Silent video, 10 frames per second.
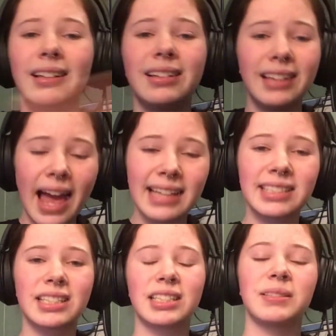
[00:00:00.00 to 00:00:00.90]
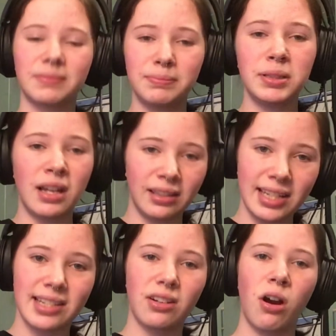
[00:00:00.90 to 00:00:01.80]
Last but not
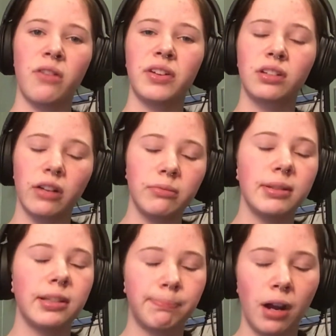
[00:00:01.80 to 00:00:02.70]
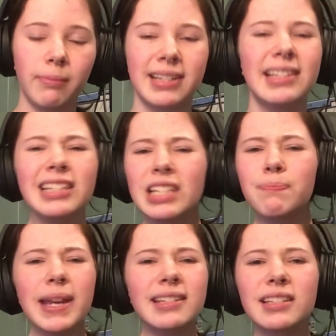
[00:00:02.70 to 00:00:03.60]
least are the government departments. This is
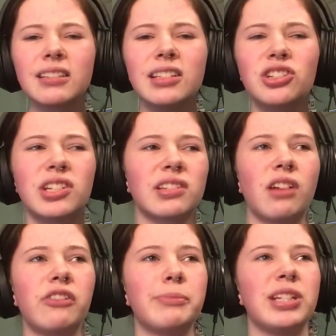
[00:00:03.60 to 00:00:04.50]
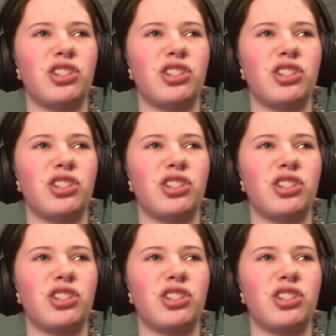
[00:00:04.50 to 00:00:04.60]
basically just government